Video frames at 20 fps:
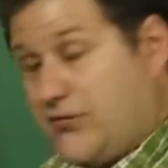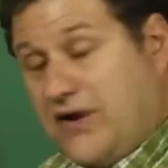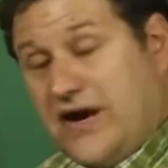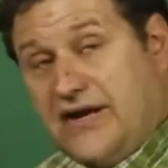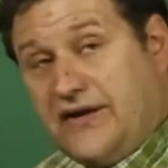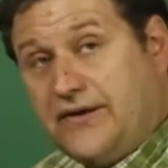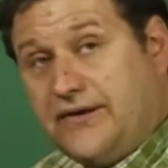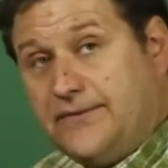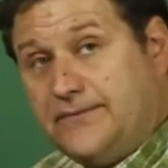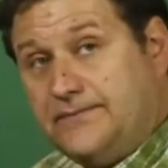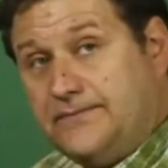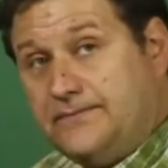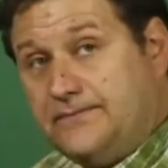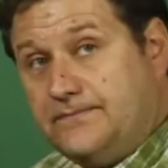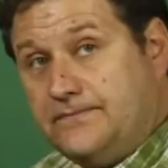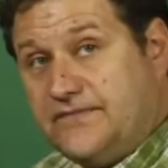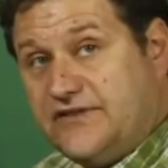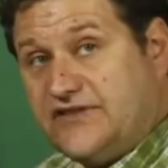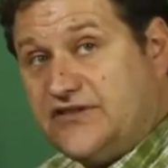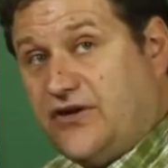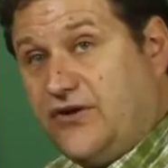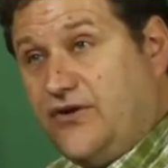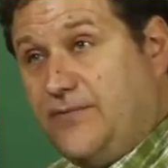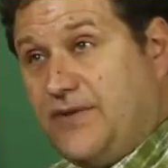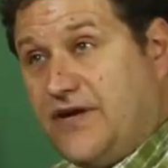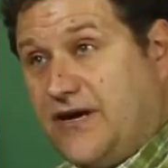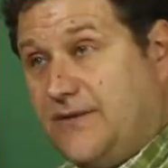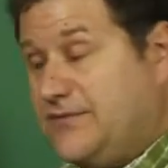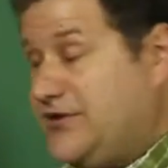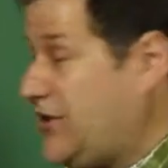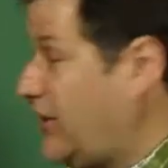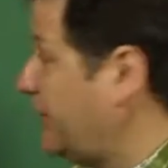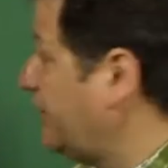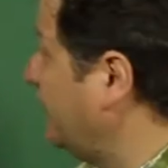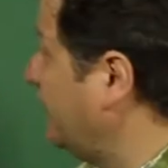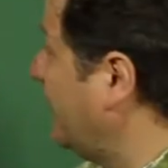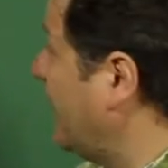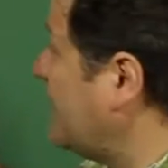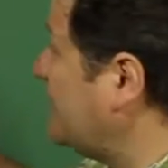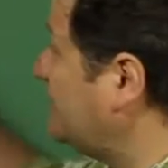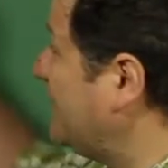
grayer, starting to become darker. And